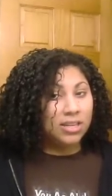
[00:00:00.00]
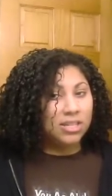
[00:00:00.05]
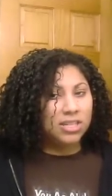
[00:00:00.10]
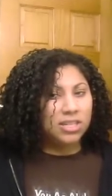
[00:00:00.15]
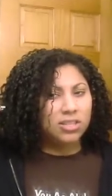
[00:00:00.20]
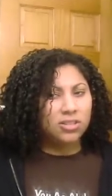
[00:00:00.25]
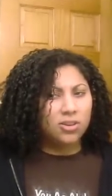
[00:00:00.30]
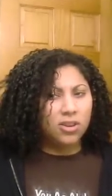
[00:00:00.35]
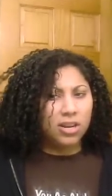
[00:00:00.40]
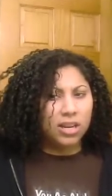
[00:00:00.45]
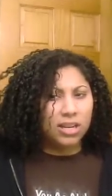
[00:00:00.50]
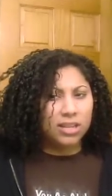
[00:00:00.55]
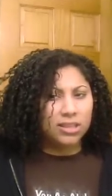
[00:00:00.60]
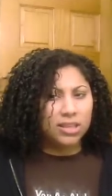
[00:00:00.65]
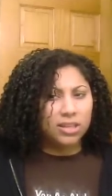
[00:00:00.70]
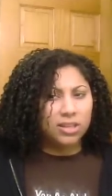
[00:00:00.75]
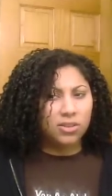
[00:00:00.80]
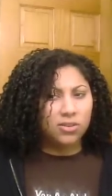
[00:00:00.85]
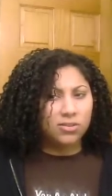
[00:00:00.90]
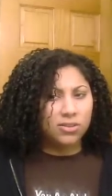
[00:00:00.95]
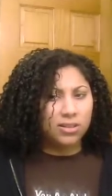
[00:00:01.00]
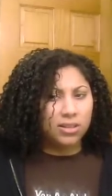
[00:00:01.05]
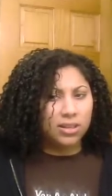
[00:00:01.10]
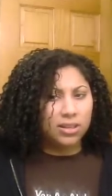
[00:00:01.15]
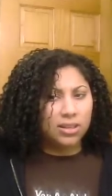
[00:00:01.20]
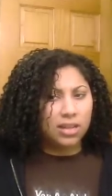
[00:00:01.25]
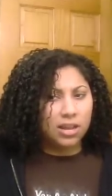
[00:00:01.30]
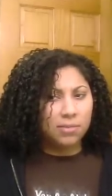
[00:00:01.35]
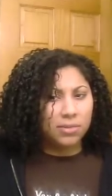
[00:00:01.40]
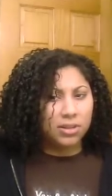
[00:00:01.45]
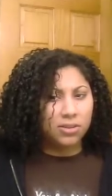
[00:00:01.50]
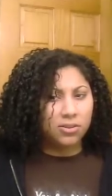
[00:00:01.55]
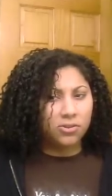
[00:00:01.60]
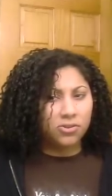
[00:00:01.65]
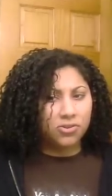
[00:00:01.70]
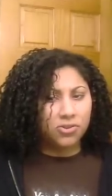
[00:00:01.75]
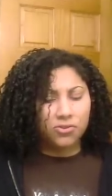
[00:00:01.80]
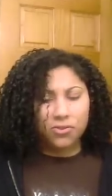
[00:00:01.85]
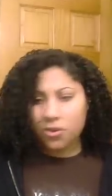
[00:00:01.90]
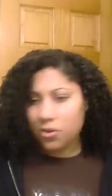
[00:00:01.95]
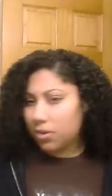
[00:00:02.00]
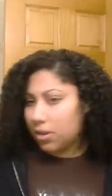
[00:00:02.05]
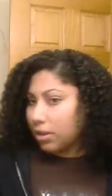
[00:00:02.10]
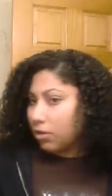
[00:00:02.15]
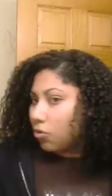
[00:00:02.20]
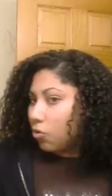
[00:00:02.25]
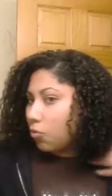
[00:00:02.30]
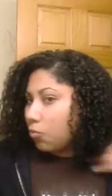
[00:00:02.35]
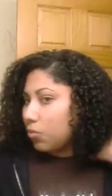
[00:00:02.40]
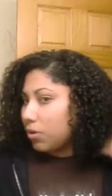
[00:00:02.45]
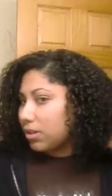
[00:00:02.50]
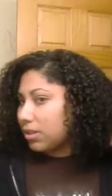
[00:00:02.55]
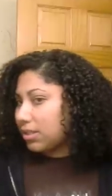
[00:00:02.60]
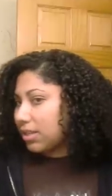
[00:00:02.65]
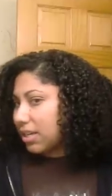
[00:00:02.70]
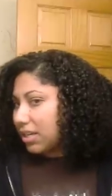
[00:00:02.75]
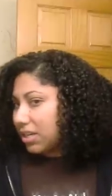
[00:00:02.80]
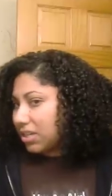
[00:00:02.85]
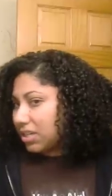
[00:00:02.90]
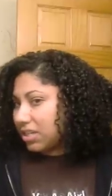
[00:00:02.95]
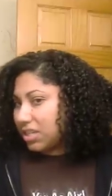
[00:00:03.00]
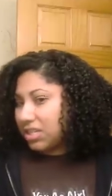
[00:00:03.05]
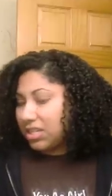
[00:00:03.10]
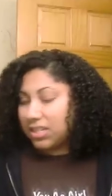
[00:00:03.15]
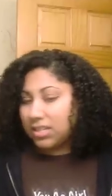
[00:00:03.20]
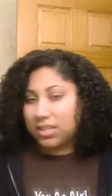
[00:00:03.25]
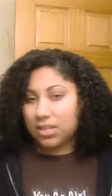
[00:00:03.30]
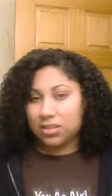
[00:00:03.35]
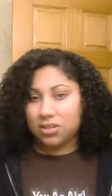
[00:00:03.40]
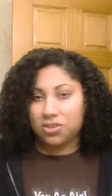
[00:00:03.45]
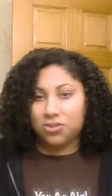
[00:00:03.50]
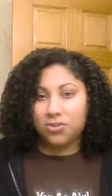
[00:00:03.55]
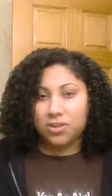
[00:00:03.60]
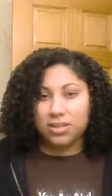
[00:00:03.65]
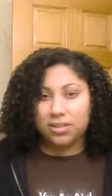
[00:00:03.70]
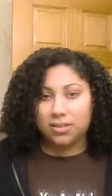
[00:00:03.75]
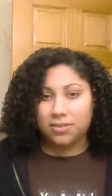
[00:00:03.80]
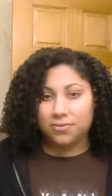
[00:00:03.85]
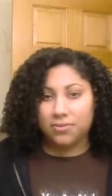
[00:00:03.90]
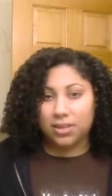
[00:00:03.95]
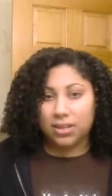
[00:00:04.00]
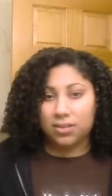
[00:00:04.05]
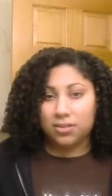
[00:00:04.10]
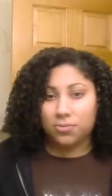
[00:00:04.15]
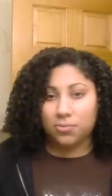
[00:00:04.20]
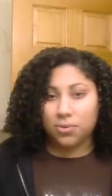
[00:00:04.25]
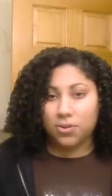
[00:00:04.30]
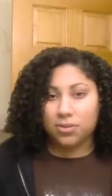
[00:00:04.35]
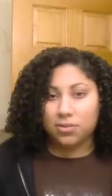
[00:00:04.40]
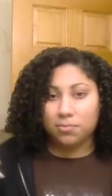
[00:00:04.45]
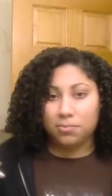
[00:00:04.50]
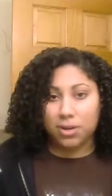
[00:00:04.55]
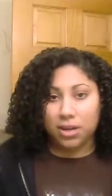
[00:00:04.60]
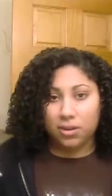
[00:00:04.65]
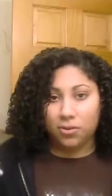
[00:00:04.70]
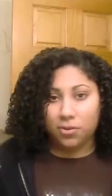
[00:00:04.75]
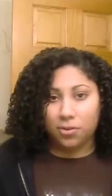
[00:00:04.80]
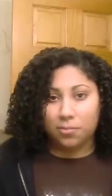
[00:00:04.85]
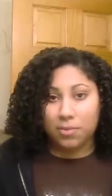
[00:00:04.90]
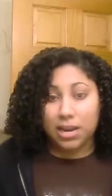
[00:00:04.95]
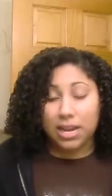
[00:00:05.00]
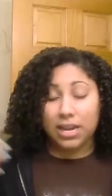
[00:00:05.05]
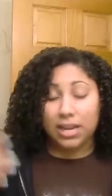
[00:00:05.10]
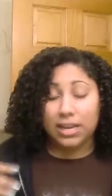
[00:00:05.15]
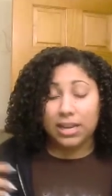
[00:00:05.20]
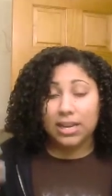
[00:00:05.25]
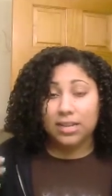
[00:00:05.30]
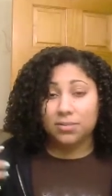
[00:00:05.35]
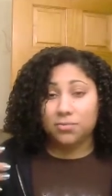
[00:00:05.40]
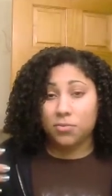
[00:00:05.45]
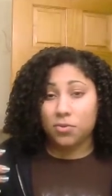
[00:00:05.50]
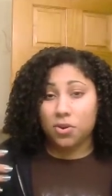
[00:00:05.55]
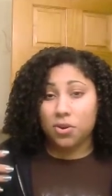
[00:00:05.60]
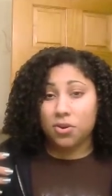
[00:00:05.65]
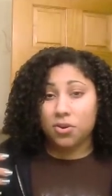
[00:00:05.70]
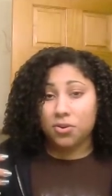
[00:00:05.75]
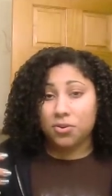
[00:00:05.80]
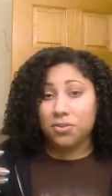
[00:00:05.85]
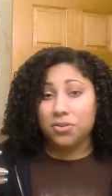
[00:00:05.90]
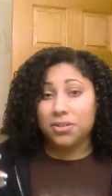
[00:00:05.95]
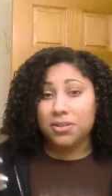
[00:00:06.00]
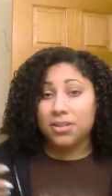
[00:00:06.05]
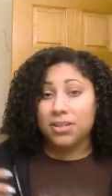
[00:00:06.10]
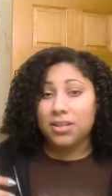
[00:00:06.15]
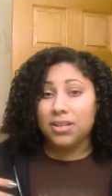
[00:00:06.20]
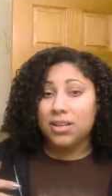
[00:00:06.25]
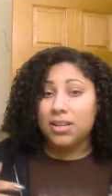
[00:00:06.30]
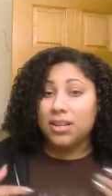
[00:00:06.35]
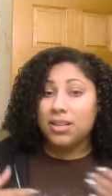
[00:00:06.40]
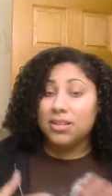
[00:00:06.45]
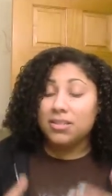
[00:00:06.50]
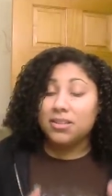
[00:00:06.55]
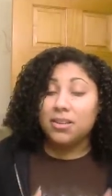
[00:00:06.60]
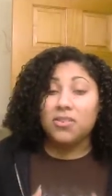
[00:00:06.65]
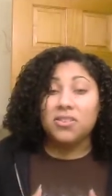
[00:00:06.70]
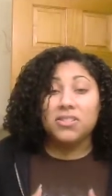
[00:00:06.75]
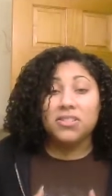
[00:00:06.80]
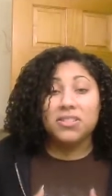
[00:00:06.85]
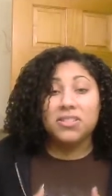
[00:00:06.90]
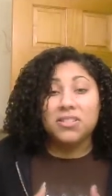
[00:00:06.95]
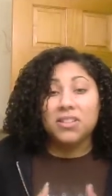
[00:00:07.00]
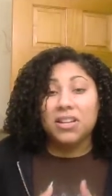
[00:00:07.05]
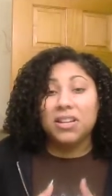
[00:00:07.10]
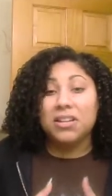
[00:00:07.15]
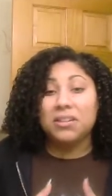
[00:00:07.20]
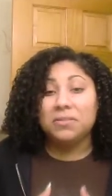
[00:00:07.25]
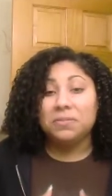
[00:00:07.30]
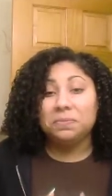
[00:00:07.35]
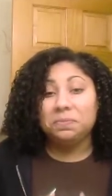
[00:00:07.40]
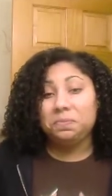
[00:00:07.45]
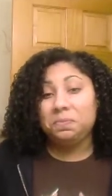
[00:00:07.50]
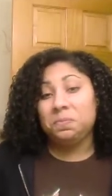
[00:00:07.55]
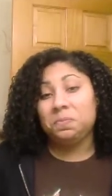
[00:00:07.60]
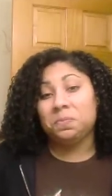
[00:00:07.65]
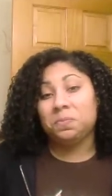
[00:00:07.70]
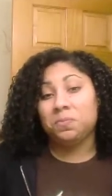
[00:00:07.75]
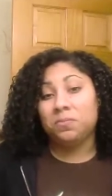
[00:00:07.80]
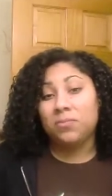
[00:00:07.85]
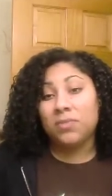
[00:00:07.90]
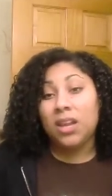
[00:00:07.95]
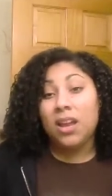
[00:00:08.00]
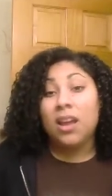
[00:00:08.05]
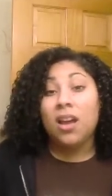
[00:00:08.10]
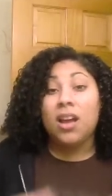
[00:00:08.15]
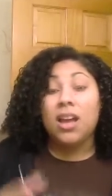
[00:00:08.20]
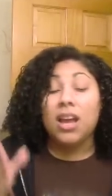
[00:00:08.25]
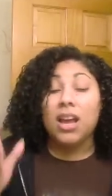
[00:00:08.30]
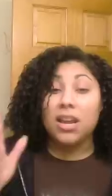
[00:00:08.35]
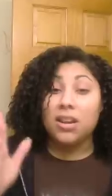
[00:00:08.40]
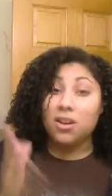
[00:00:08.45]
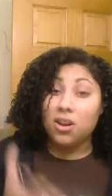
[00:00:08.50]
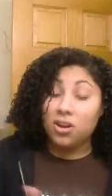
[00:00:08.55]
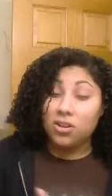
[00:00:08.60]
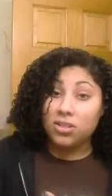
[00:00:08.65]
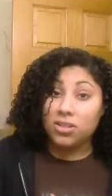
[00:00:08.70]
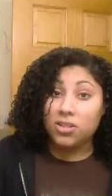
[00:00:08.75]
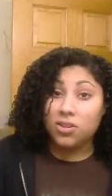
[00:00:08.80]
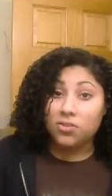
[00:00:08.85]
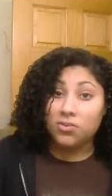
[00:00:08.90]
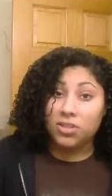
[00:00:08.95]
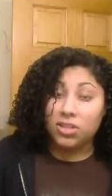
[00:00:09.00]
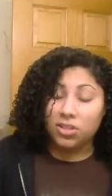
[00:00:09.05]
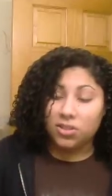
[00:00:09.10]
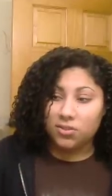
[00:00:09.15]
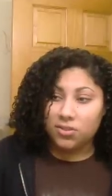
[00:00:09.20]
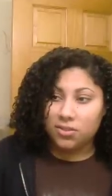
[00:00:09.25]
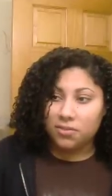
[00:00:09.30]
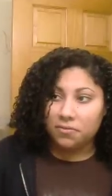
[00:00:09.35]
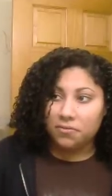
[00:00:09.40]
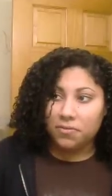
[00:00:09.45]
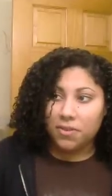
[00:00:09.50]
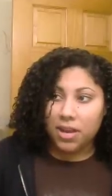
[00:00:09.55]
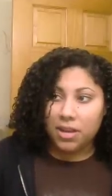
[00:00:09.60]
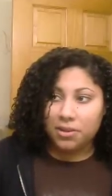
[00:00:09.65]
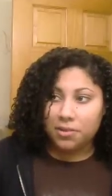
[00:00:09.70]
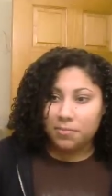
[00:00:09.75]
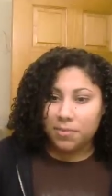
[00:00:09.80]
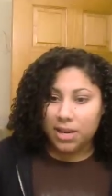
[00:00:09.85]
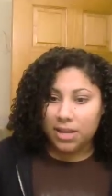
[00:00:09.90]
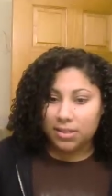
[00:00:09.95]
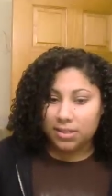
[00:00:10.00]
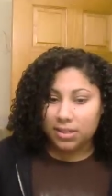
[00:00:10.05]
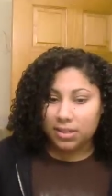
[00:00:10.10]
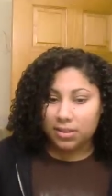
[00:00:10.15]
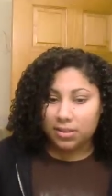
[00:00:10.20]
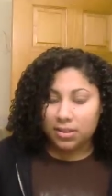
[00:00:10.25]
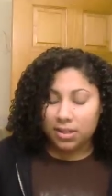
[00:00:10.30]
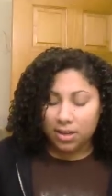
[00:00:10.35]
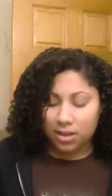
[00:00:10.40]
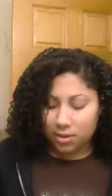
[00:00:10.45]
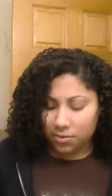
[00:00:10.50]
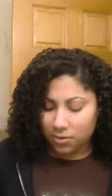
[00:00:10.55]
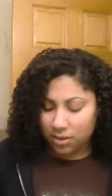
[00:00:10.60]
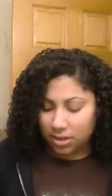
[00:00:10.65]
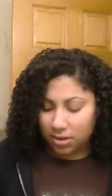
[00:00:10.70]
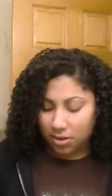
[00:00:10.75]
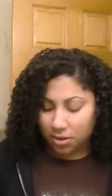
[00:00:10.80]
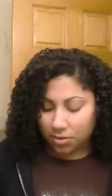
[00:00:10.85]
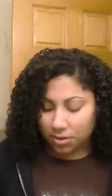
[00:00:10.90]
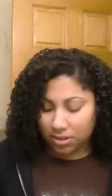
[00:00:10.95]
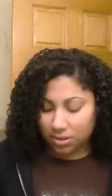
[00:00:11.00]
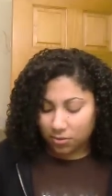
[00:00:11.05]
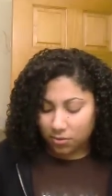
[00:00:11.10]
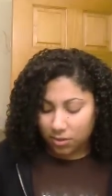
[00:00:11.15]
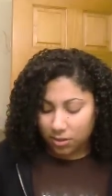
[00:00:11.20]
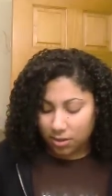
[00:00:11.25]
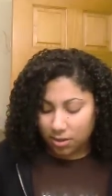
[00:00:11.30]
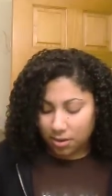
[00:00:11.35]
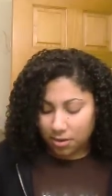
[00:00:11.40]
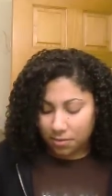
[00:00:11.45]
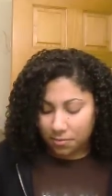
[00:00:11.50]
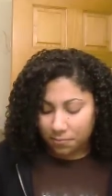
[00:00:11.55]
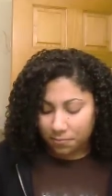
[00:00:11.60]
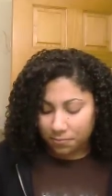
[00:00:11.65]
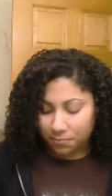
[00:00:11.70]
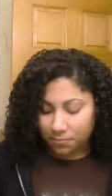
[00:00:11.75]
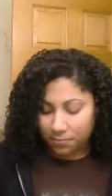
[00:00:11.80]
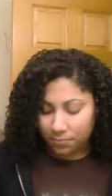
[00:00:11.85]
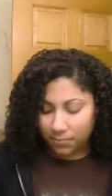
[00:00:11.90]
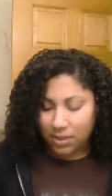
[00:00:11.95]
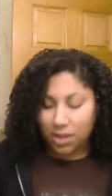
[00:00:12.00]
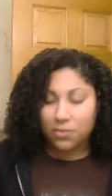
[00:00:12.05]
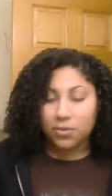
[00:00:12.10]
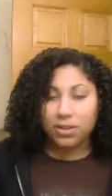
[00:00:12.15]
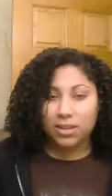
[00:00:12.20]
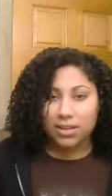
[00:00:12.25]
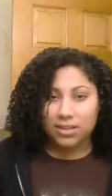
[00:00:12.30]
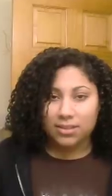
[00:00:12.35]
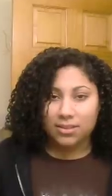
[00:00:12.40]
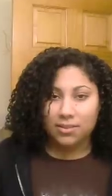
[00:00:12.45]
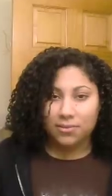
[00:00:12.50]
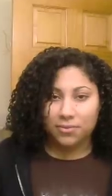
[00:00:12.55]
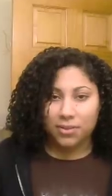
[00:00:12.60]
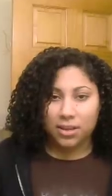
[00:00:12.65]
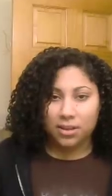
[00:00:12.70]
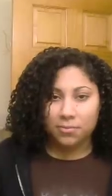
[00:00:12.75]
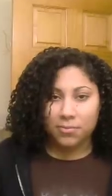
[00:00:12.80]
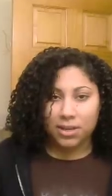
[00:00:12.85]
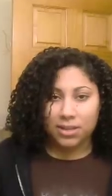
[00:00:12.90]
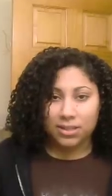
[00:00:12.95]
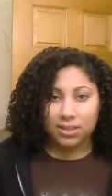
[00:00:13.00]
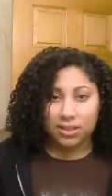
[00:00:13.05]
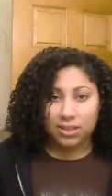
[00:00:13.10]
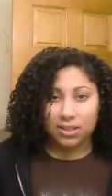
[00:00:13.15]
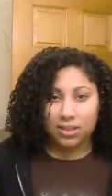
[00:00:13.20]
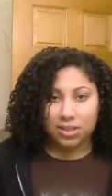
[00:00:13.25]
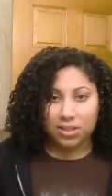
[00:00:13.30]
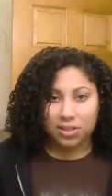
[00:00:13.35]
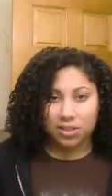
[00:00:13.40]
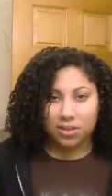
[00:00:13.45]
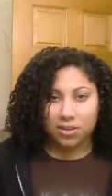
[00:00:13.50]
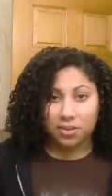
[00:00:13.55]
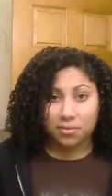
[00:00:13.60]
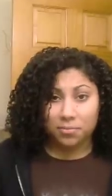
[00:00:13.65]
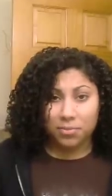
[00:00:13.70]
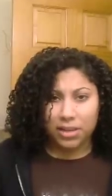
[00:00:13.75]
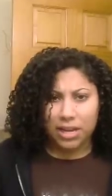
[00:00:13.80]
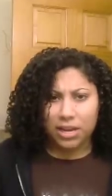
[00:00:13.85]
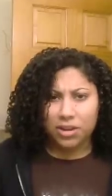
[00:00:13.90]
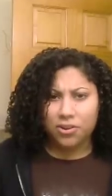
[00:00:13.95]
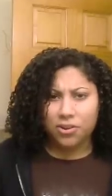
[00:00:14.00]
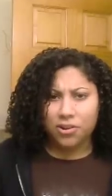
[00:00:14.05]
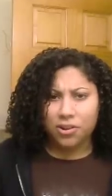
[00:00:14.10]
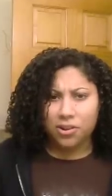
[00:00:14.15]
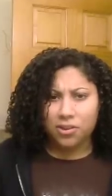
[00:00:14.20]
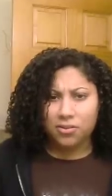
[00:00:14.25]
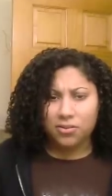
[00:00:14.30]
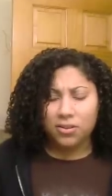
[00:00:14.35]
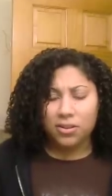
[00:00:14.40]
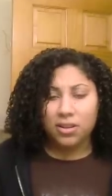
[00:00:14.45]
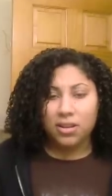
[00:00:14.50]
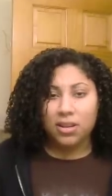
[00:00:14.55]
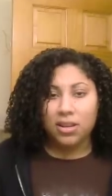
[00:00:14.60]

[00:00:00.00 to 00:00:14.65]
She started, I think, using the climate control, like on one section. She said the Tress effects works better on my hair. It has more hold. So I was just like, hmm. And also, she used the volumizing, no, it's called the, um, well, it is the volumizing conditioner, the Play Curl.